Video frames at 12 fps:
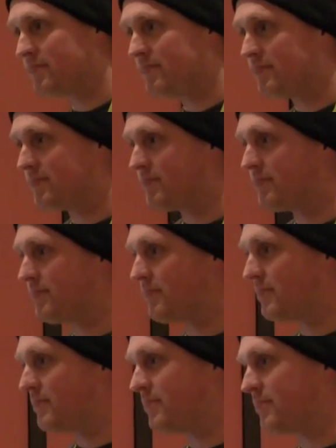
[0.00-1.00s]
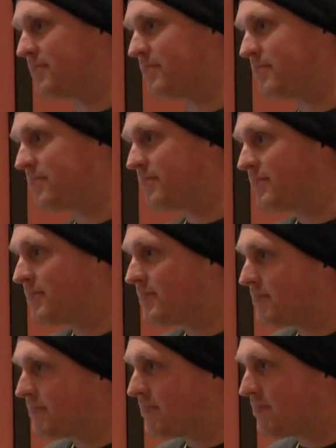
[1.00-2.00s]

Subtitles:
[no speech]